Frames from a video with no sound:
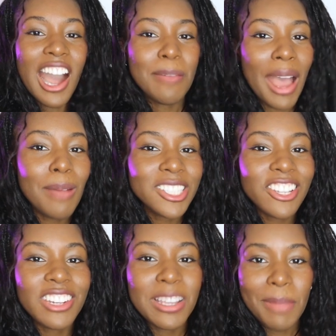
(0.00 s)
I'm
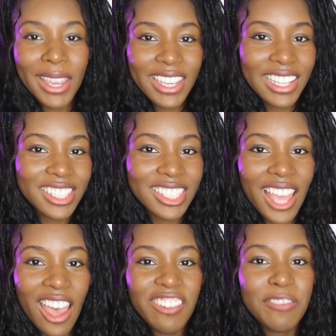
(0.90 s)
absolutely baking to
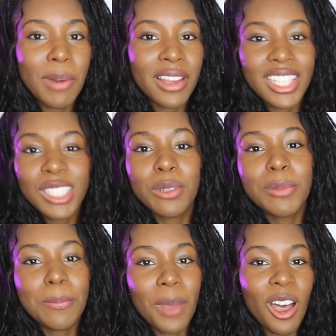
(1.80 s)
death, but this would
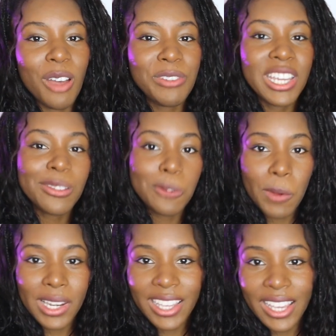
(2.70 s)
be perfect for
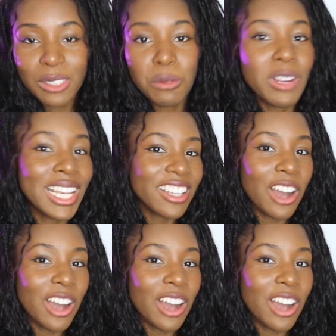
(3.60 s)
when it gets really